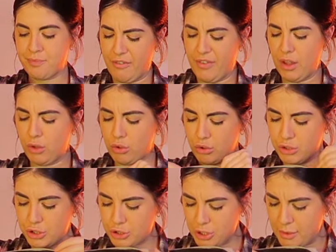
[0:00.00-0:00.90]
a velcro
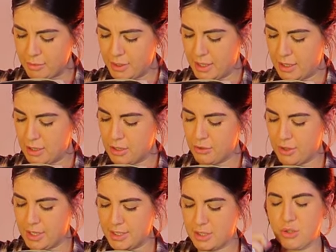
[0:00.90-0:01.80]
strap here there
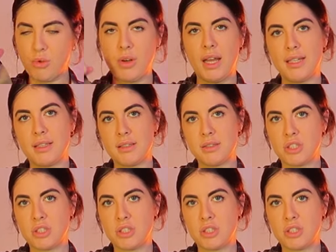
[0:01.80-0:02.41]
is no like